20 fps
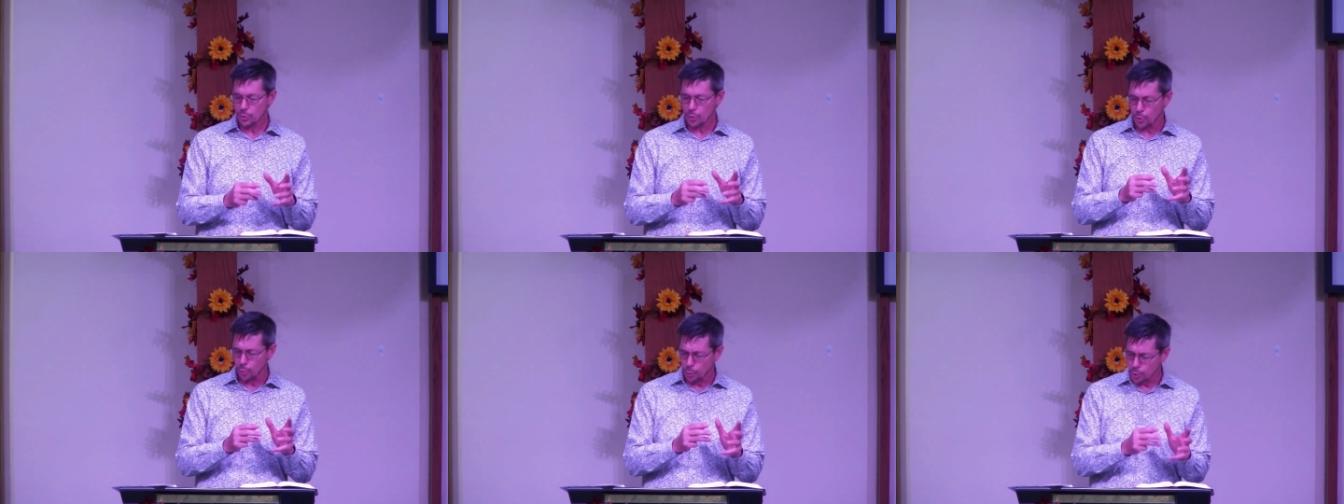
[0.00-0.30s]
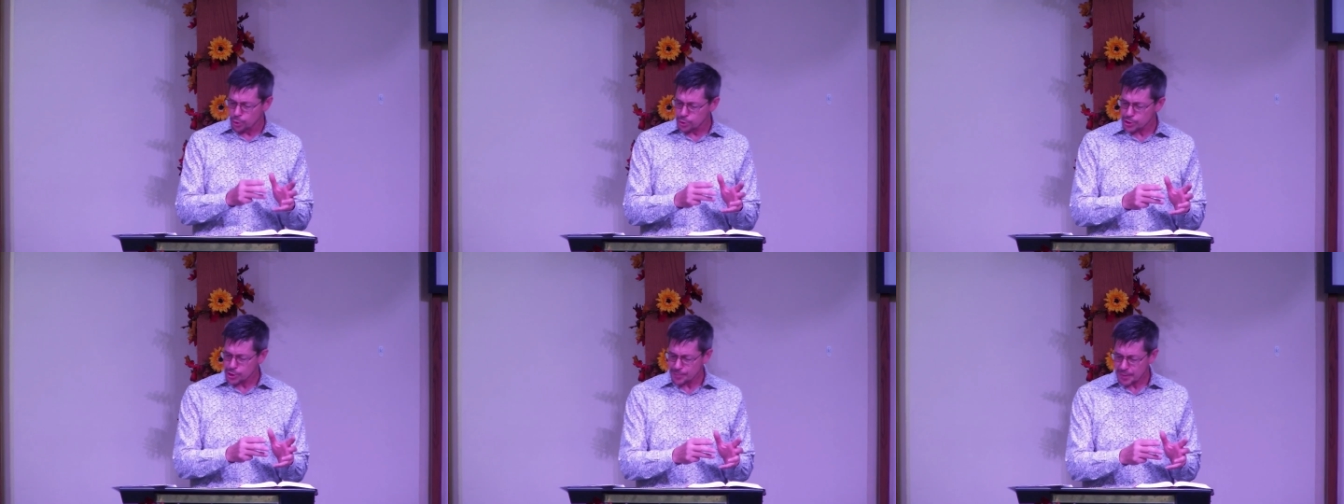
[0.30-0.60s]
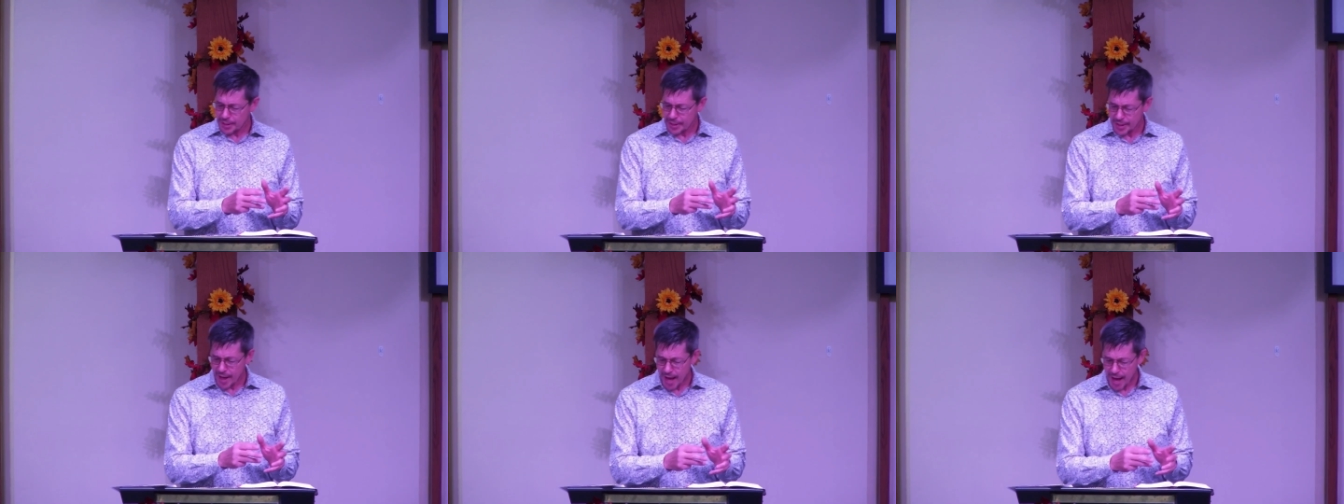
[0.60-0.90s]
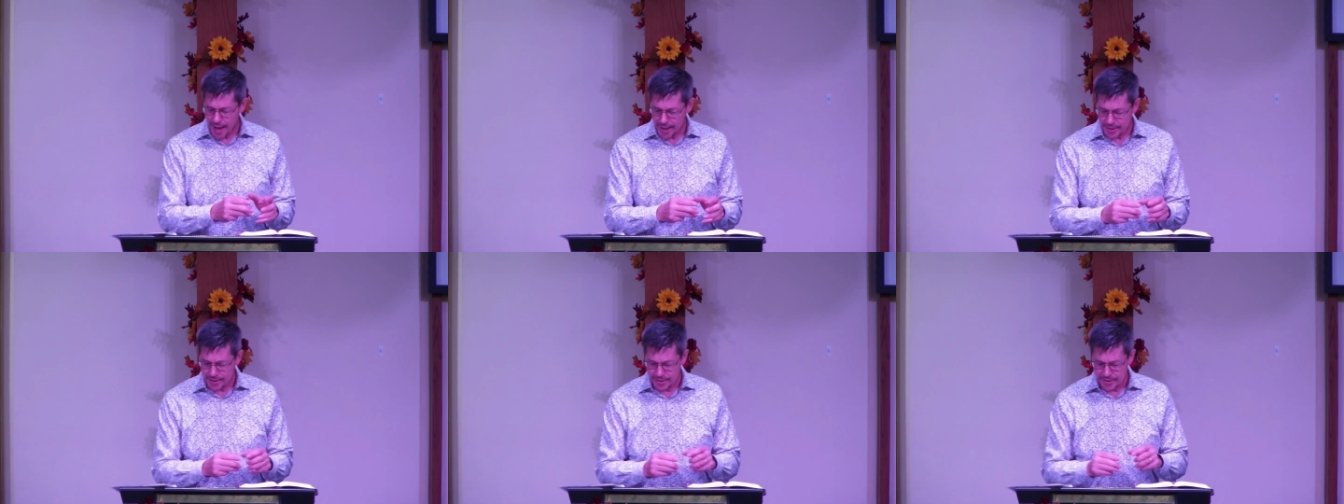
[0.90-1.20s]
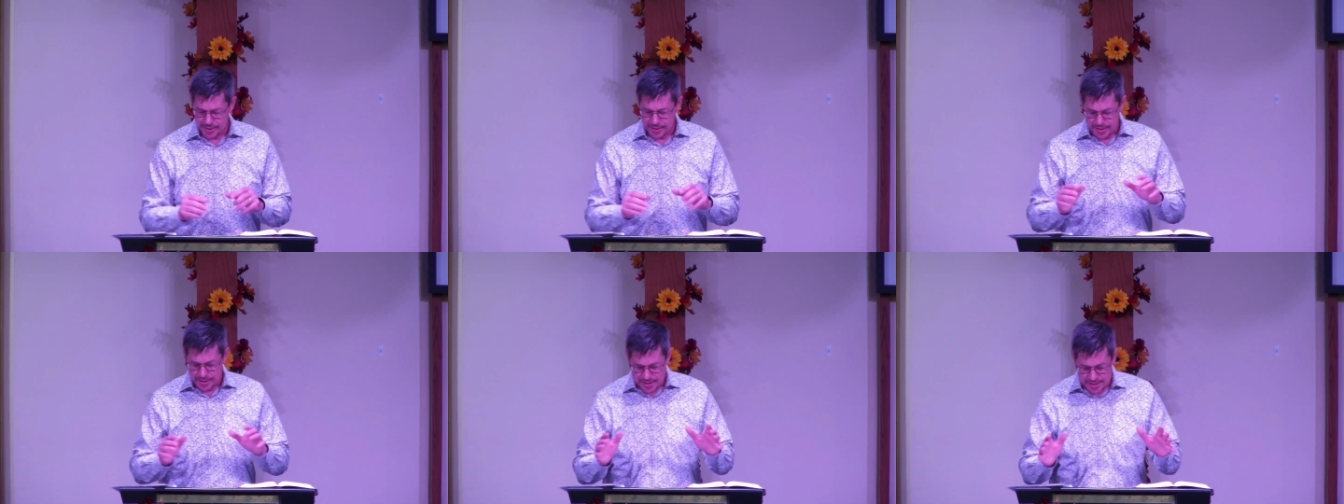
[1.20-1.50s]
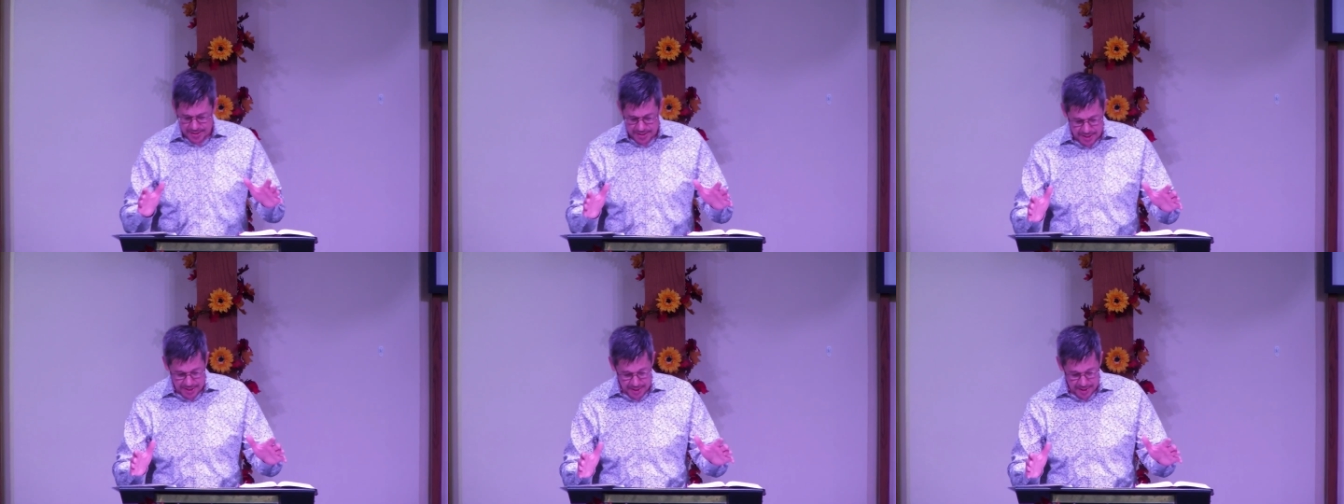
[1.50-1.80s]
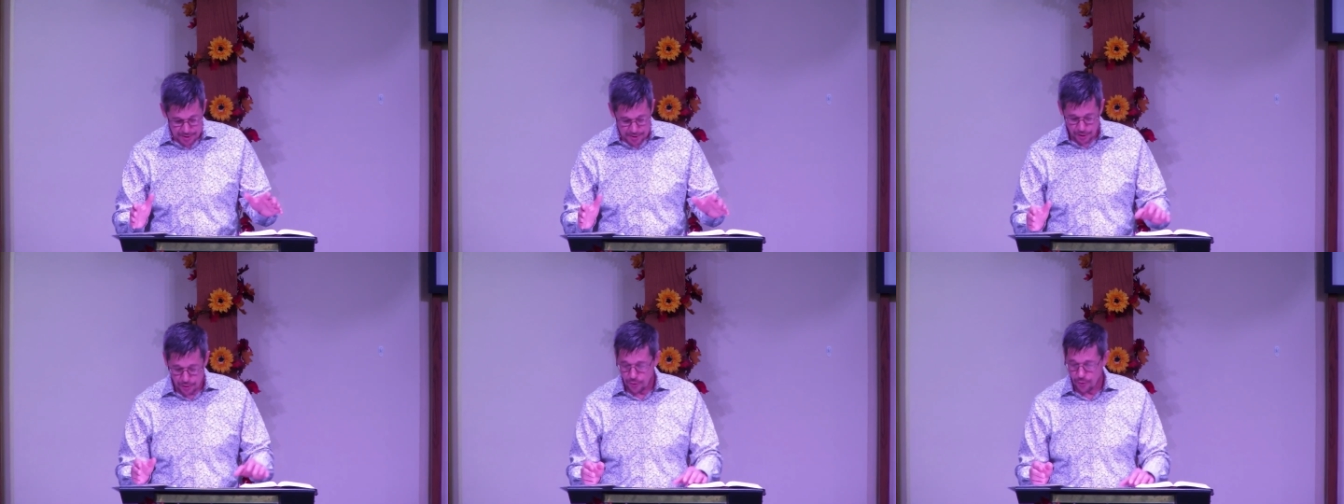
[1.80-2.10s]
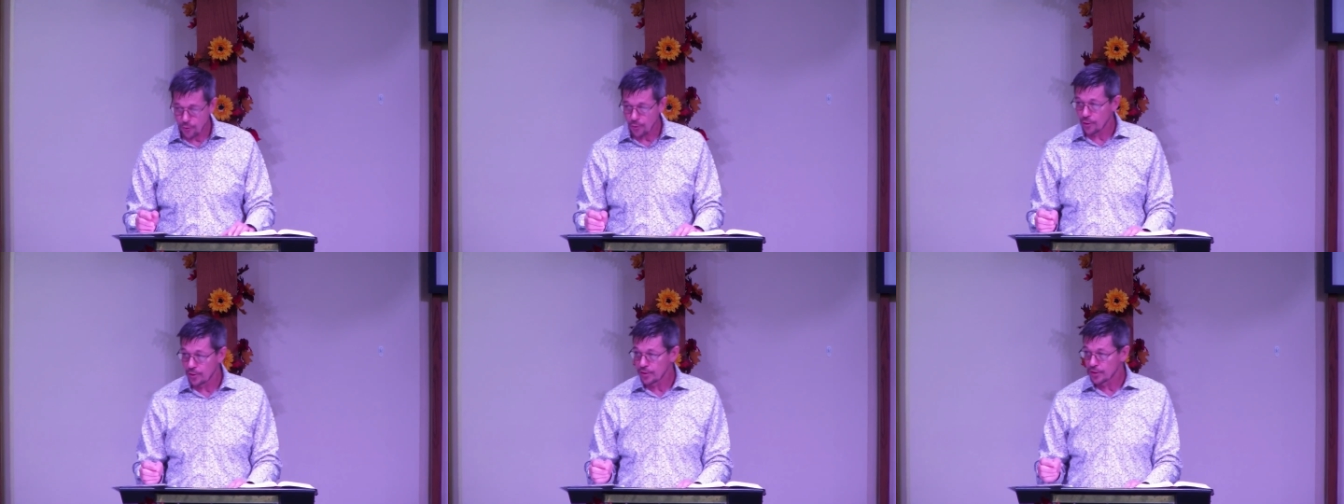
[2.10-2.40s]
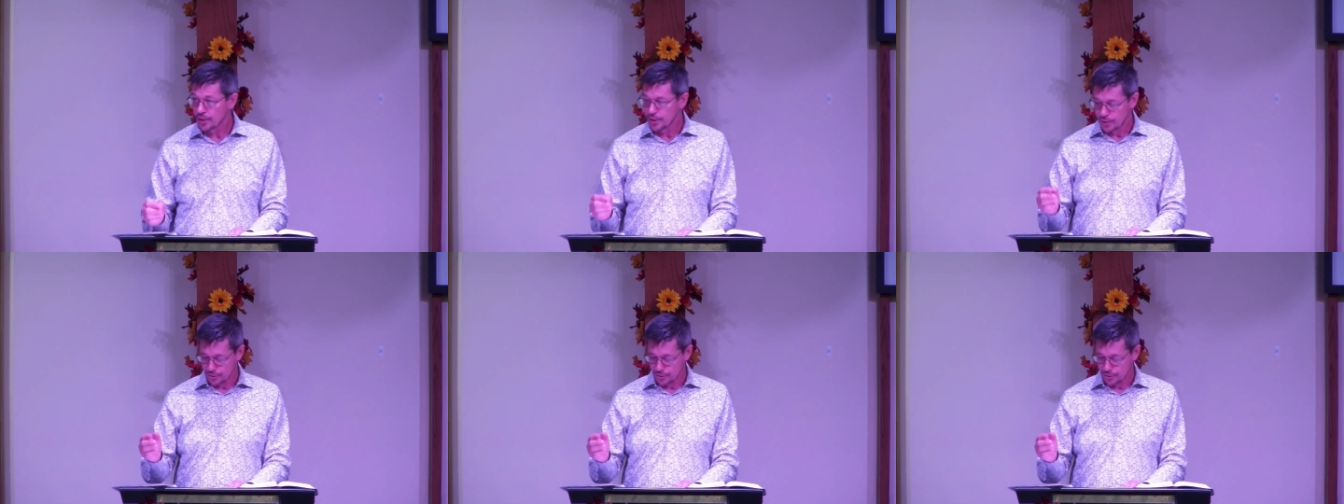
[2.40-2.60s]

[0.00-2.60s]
worshiping God, seeking the Lord,